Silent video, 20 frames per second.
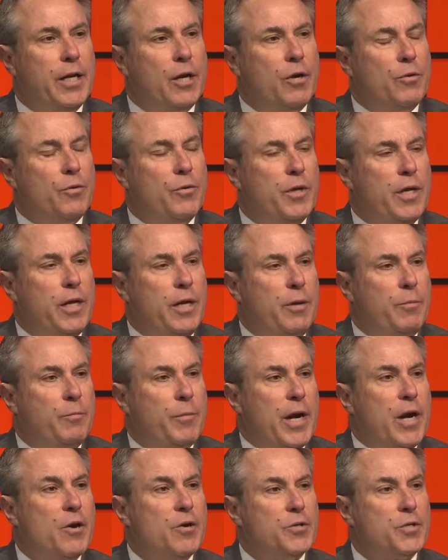know, the
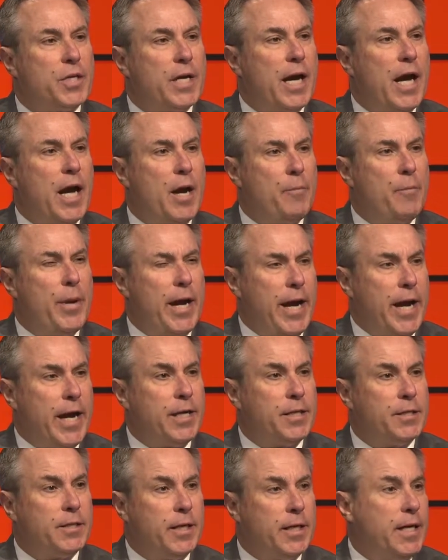mayor's
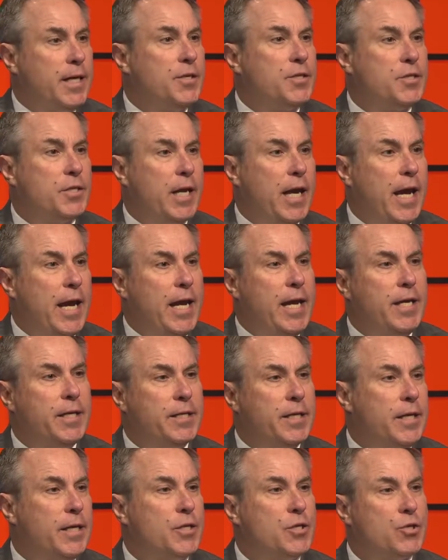compact against
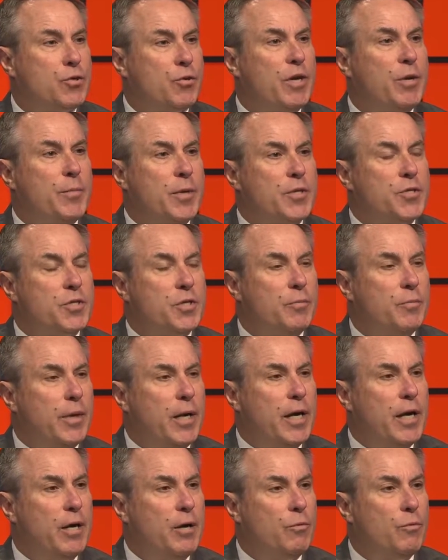hate and extremism
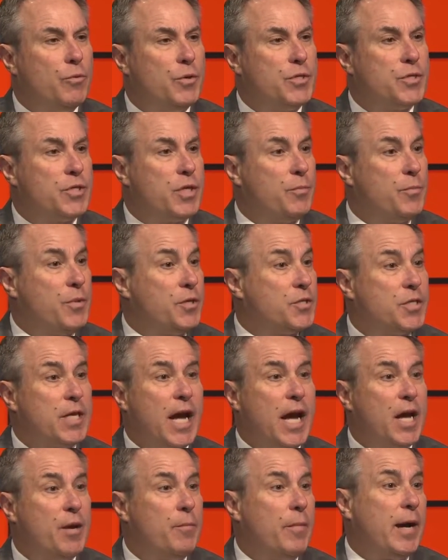uh, was something
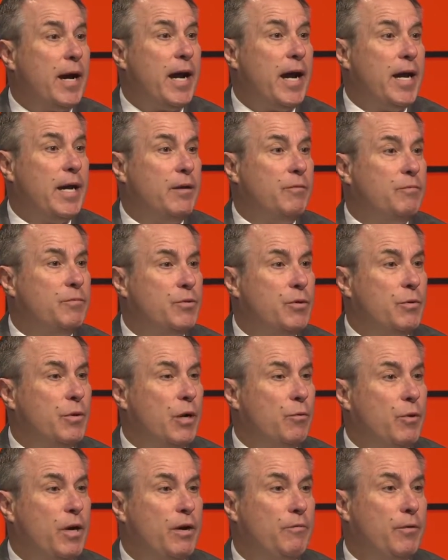signed by
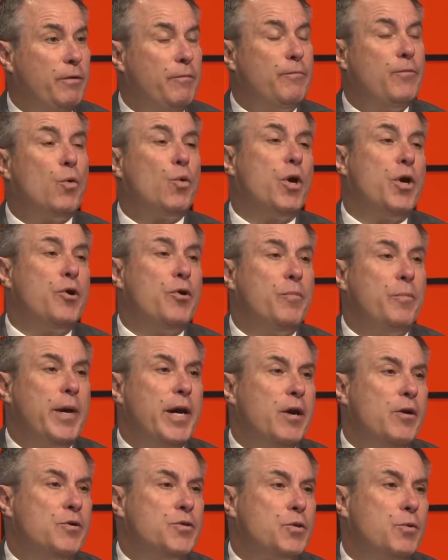uh, roughly four hundred
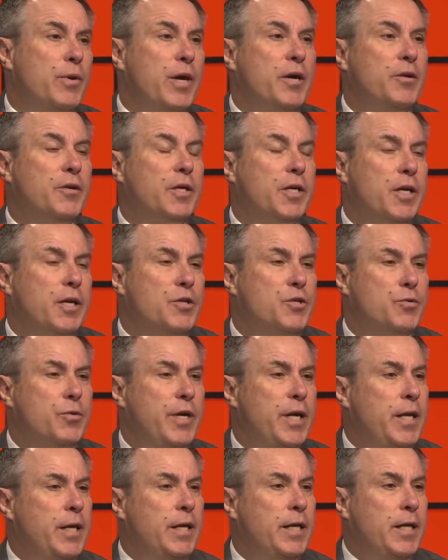mayors around the
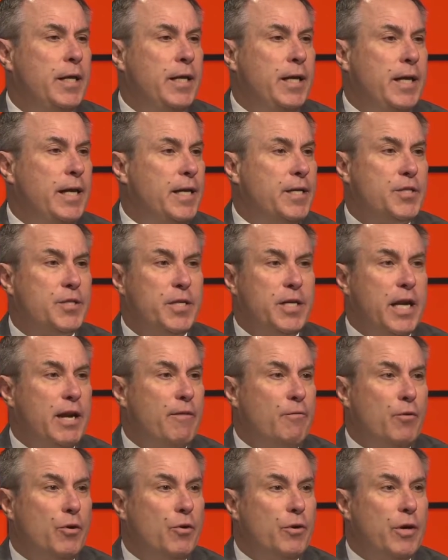country. It's
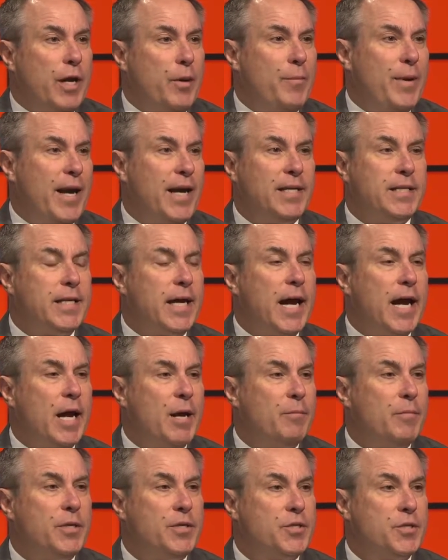never a bad
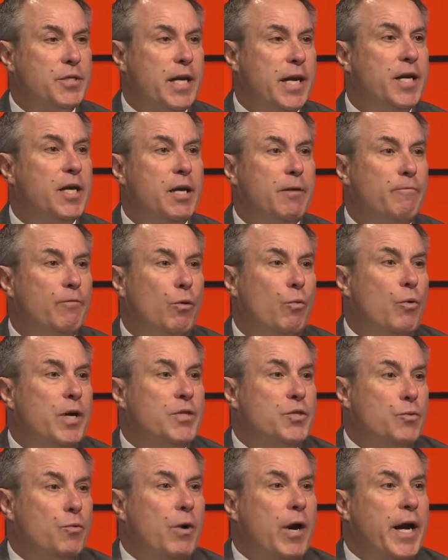time to stand up for
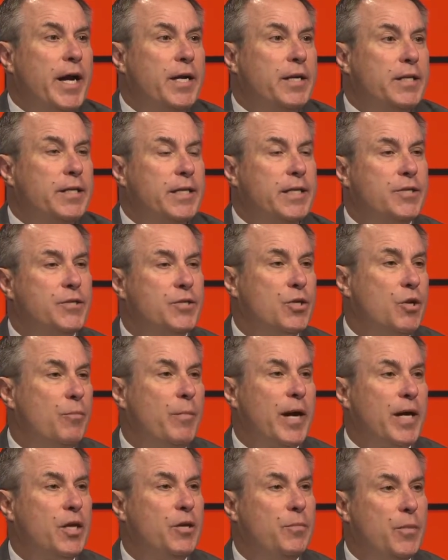what's right, and so
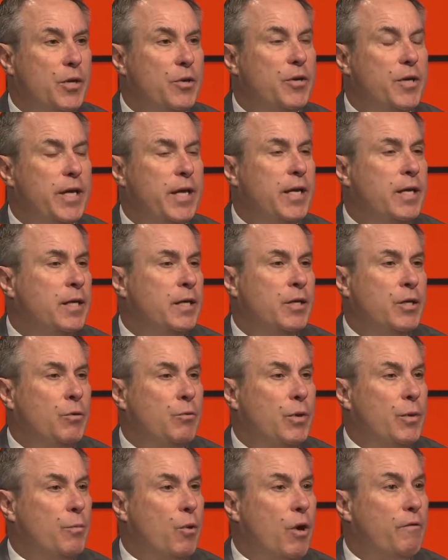my community,
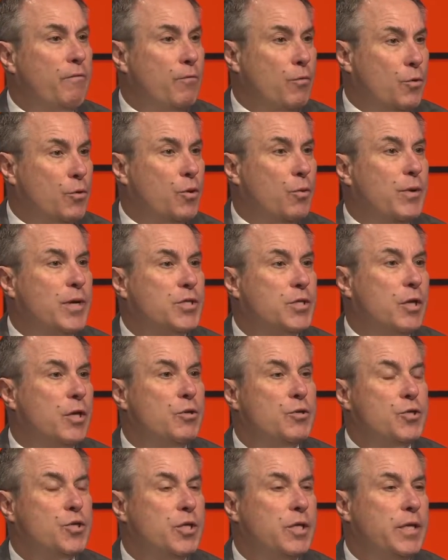we brought forth a
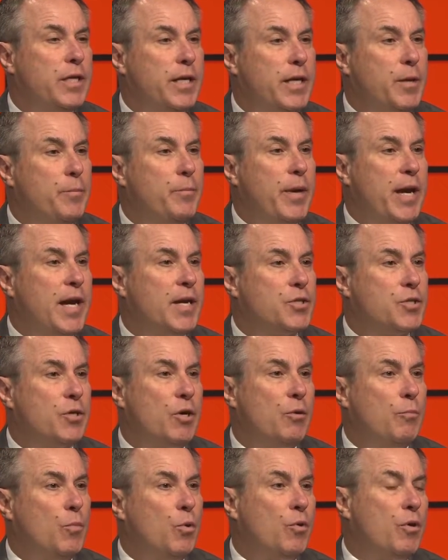resolution, and it passed
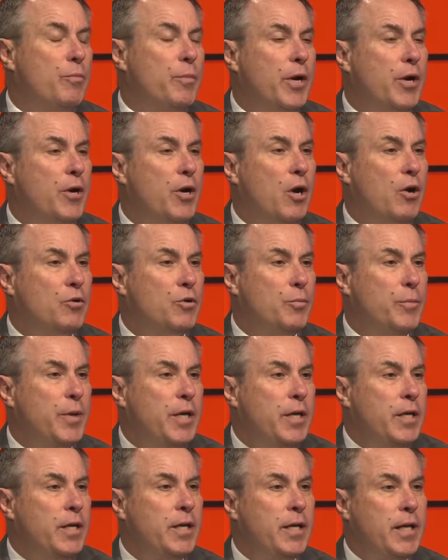our board of mayor and
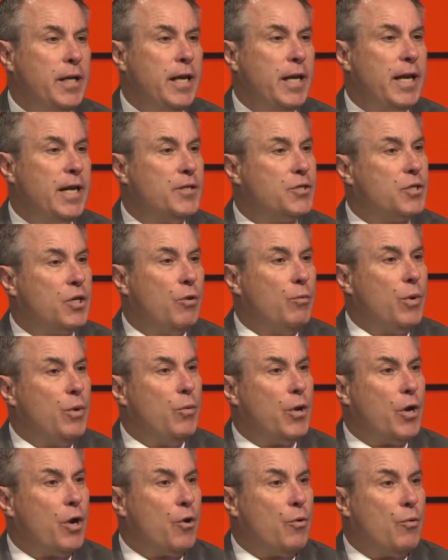aldermen, and so we
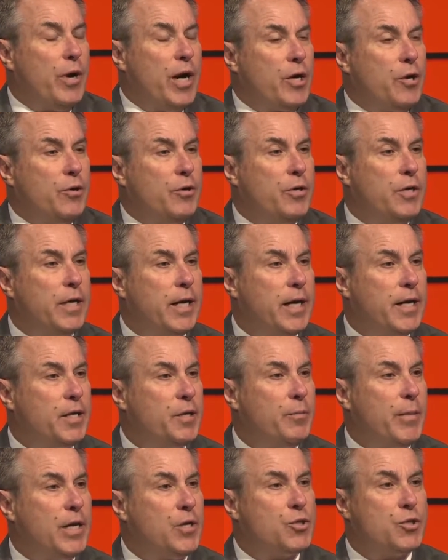went on record uh,
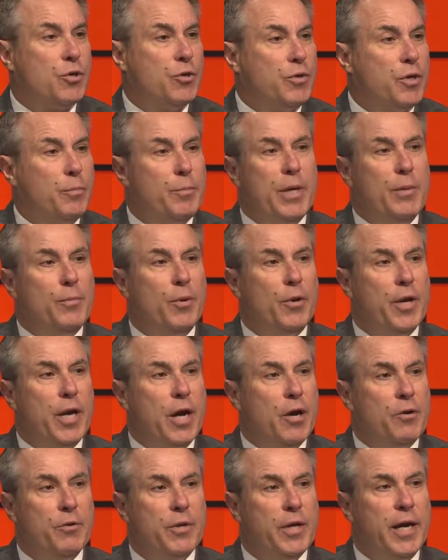to make sure that people
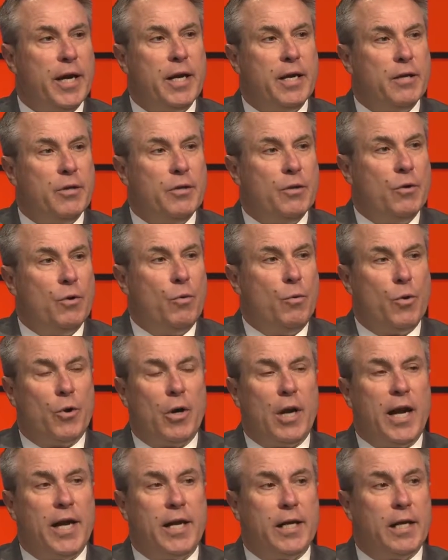know that we're
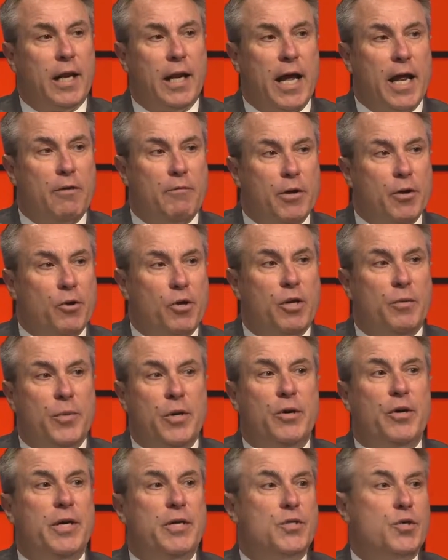like a lot of other
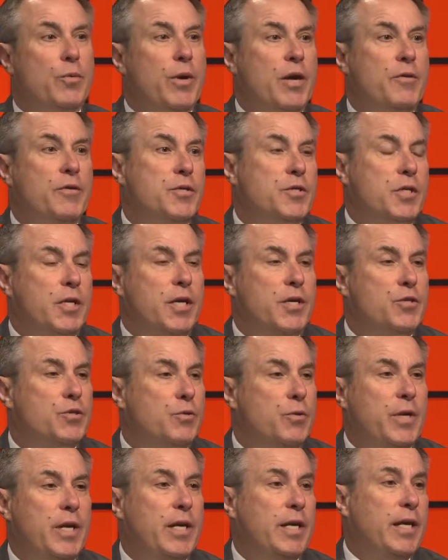communities around this
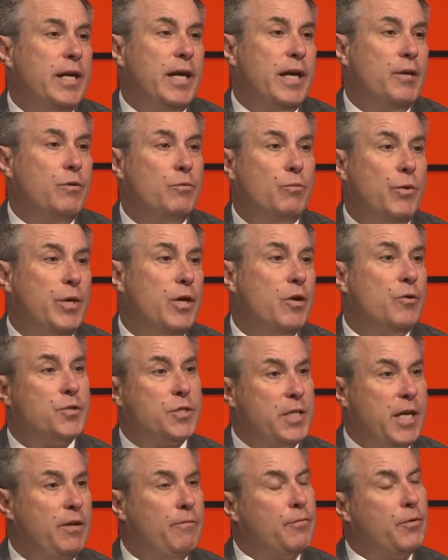country, and we don't
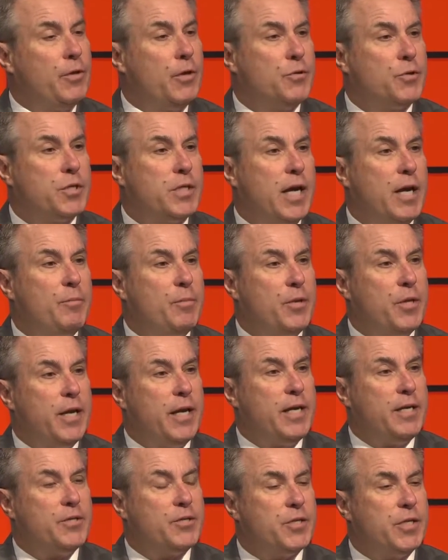stand for those type
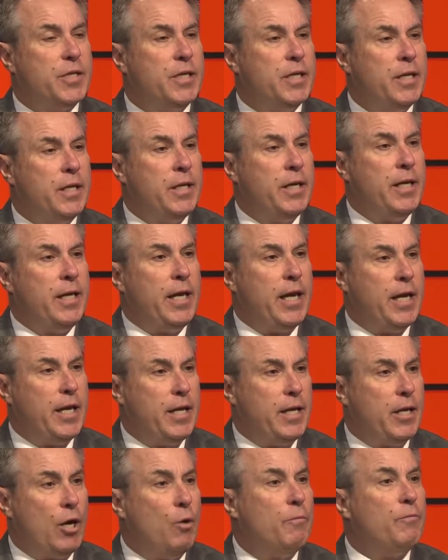things. And,
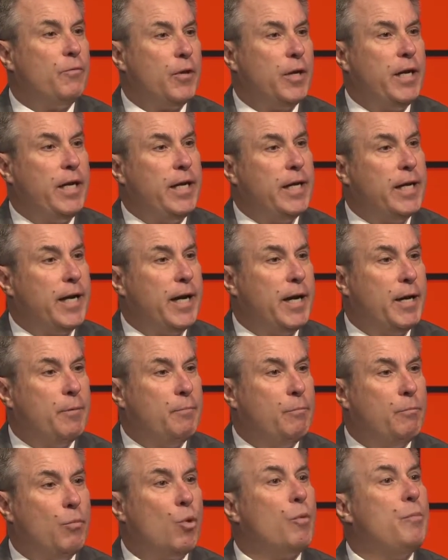and hopefully
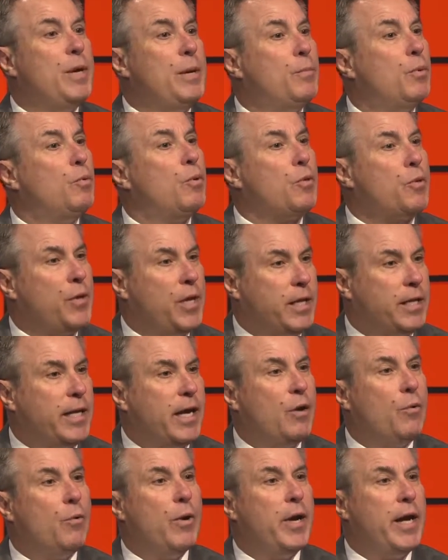um, more people will think
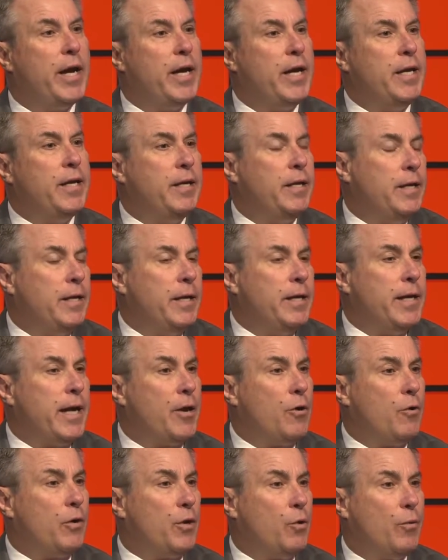that way,
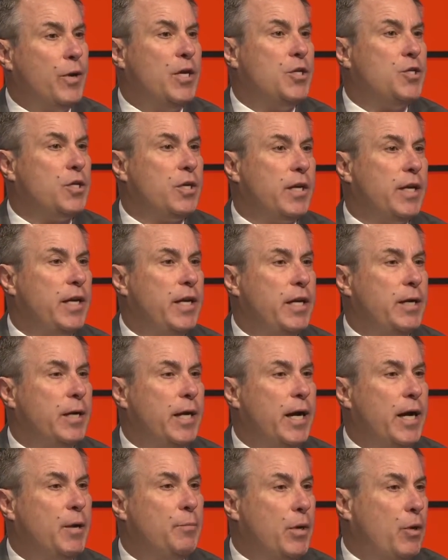not only regionally,
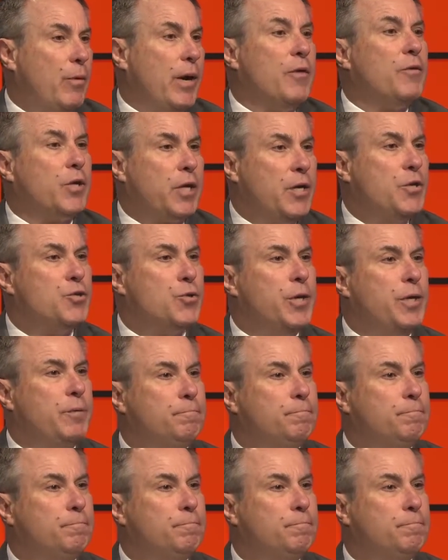uh, but around the country.